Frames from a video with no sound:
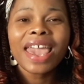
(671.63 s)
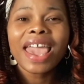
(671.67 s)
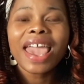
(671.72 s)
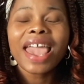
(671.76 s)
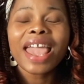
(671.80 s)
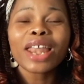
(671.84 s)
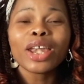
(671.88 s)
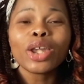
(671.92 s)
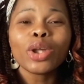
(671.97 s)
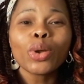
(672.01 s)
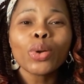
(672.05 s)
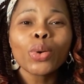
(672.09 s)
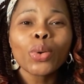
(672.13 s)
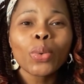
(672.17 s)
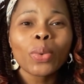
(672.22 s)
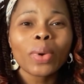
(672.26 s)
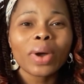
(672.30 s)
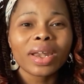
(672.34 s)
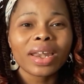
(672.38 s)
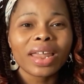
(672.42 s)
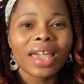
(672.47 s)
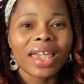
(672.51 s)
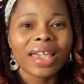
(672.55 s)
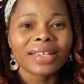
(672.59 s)
and no
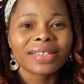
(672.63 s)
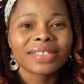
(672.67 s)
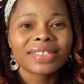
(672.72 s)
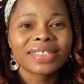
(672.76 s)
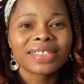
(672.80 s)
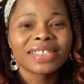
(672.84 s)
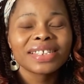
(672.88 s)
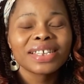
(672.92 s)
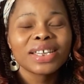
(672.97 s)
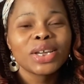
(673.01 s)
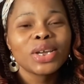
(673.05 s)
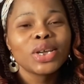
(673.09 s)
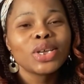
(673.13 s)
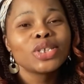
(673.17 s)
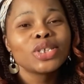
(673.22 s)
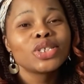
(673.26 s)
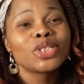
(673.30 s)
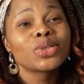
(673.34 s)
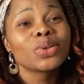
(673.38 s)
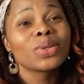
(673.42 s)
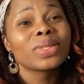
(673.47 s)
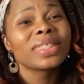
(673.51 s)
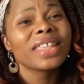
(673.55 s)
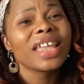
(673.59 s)
one else.
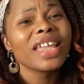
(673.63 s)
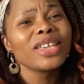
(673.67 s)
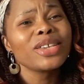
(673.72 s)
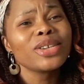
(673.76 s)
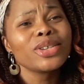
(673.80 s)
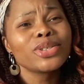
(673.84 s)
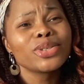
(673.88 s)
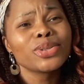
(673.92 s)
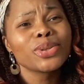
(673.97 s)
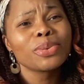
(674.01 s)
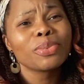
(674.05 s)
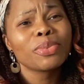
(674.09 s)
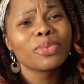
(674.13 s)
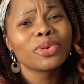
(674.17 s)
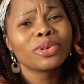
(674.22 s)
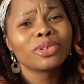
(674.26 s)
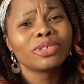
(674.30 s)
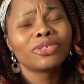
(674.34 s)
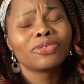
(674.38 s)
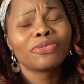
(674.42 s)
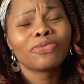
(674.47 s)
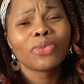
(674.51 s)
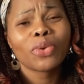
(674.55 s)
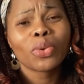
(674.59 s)
So thank you so
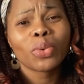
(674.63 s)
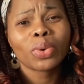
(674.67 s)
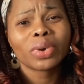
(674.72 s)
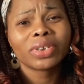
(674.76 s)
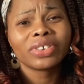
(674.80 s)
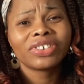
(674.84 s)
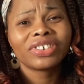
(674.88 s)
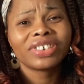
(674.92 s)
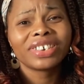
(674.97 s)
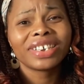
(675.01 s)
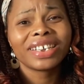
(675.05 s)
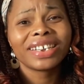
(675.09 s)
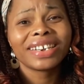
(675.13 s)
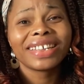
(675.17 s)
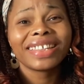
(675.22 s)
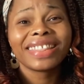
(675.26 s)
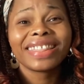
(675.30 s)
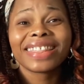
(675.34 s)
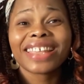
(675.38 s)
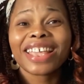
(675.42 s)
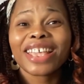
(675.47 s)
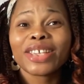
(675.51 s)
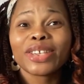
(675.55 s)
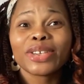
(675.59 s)
much for watching.
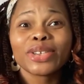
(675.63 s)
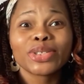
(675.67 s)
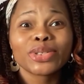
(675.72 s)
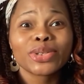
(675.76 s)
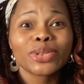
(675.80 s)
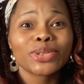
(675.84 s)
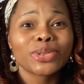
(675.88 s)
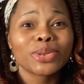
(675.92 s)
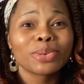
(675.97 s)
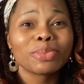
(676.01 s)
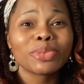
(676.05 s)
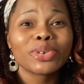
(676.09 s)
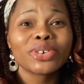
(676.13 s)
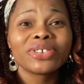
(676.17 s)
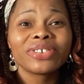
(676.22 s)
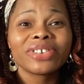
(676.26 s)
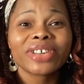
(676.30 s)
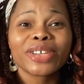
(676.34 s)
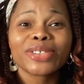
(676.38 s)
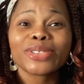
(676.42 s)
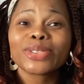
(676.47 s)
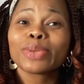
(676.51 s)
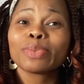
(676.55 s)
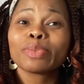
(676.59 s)
Thank you so much.
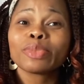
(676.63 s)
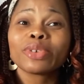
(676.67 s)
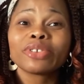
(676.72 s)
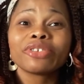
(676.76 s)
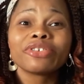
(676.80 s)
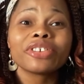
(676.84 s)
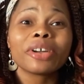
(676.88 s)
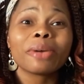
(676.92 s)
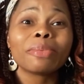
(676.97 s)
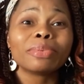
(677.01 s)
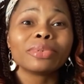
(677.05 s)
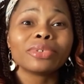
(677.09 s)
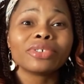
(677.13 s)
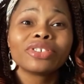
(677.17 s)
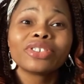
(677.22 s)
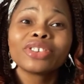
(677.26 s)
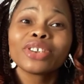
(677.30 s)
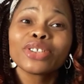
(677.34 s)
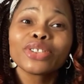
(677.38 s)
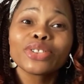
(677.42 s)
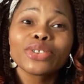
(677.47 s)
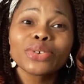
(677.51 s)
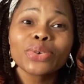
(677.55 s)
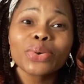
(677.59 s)
I so much
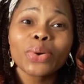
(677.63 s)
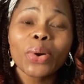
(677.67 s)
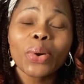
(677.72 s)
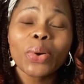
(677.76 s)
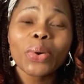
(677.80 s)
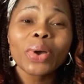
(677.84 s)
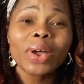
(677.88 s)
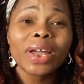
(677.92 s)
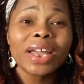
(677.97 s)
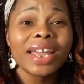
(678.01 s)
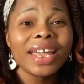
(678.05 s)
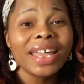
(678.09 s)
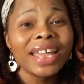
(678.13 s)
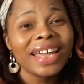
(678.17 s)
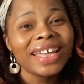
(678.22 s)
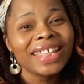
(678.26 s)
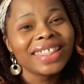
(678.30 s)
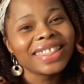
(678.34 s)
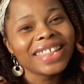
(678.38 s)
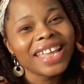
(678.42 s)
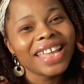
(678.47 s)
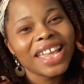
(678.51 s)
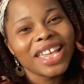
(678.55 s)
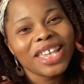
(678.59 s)
appreciate you all.
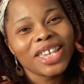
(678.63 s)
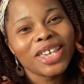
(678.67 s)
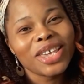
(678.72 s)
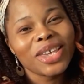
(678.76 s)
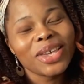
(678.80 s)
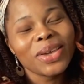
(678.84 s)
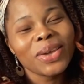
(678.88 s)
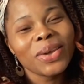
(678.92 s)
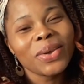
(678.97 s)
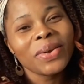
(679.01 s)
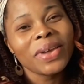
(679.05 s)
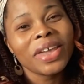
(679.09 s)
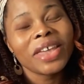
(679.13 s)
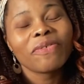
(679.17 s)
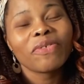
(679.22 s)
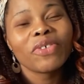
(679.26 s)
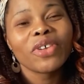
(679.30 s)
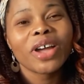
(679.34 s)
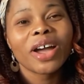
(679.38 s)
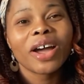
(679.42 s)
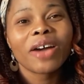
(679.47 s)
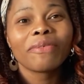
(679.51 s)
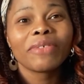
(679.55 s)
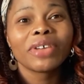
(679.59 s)
Thank you. If
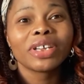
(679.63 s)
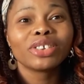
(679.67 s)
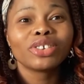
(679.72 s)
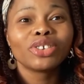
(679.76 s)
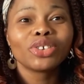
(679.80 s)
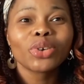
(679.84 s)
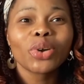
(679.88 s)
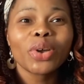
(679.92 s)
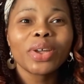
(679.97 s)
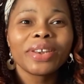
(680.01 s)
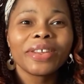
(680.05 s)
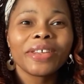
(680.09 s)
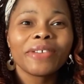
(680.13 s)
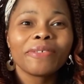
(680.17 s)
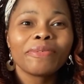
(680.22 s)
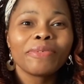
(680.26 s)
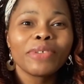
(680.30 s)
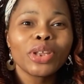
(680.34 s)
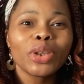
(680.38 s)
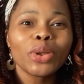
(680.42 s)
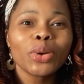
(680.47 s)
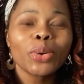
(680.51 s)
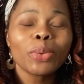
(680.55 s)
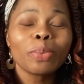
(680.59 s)
you have enjoyed the
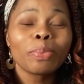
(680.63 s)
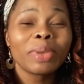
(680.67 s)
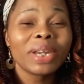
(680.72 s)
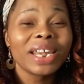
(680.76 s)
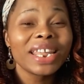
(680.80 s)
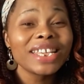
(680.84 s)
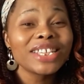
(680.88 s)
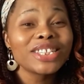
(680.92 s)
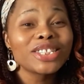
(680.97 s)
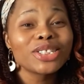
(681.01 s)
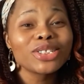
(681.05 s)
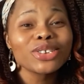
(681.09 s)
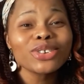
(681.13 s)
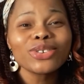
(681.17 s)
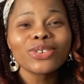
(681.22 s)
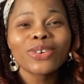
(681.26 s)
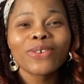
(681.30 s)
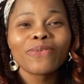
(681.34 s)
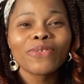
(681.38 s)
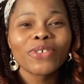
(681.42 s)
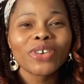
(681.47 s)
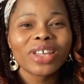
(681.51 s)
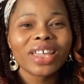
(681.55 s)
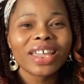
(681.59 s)
video, please do
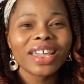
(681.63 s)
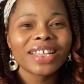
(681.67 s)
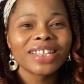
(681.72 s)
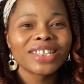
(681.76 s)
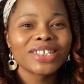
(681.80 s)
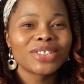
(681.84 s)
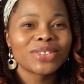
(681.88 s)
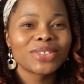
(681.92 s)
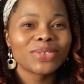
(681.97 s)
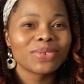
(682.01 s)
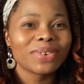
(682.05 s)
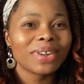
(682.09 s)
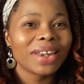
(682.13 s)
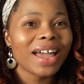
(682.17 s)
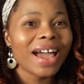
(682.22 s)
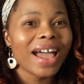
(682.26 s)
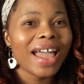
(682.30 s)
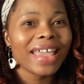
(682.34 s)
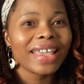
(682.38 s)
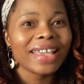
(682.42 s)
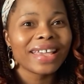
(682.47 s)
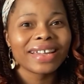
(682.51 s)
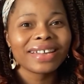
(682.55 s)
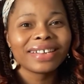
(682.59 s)
not forget to
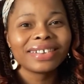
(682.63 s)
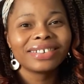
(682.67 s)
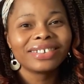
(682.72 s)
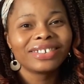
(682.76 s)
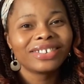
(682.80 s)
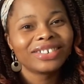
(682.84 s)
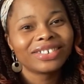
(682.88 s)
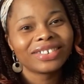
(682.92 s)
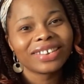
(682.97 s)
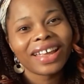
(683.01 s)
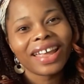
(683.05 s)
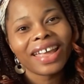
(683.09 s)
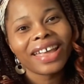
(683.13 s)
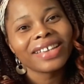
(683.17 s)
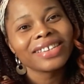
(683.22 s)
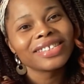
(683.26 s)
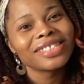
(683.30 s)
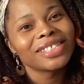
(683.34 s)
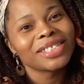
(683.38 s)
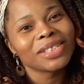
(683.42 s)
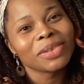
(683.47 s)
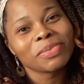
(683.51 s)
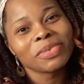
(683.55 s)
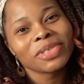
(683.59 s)
like, share,
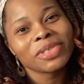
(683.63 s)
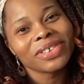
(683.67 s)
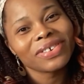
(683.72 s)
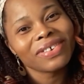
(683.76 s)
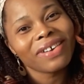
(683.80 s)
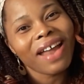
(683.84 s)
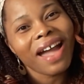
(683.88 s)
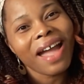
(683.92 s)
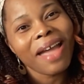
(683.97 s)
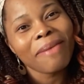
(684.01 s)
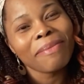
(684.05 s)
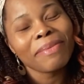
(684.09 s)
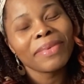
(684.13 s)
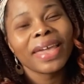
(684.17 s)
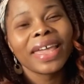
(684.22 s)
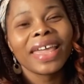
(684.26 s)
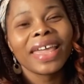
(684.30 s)
subscribe,